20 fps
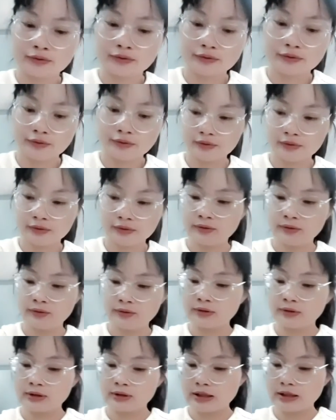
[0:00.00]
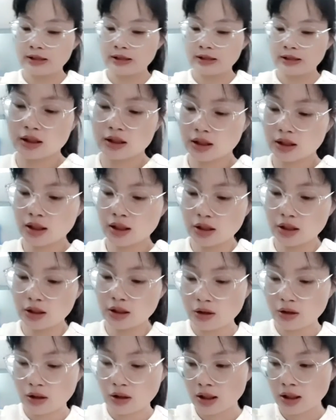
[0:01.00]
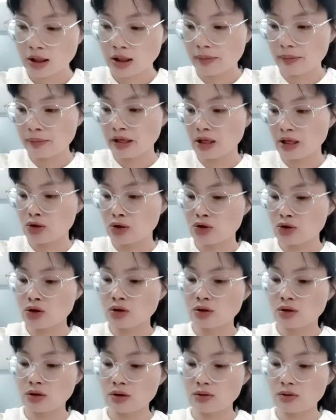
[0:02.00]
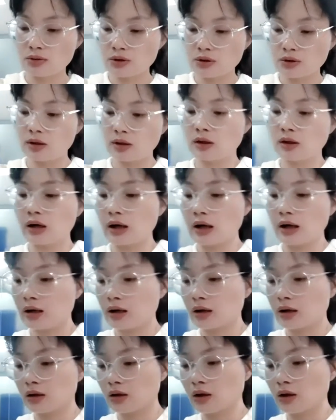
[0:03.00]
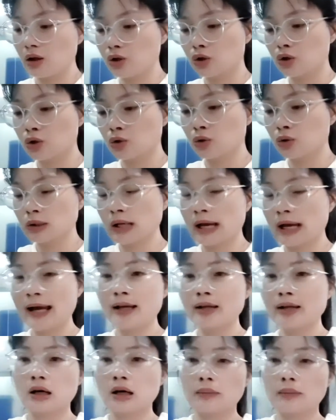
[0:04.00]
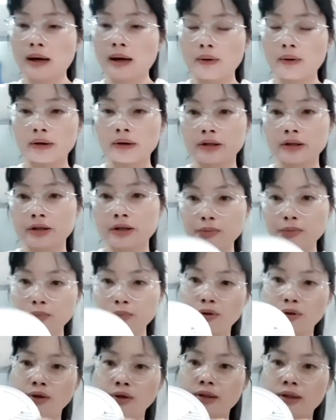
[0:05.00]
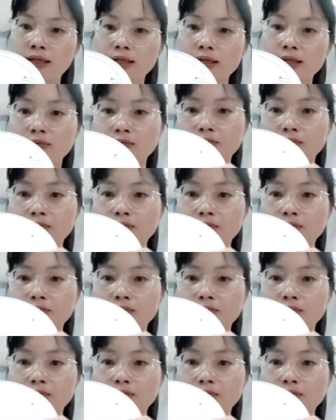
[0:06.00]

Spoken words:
and also have a let me introduce the two types of our new products for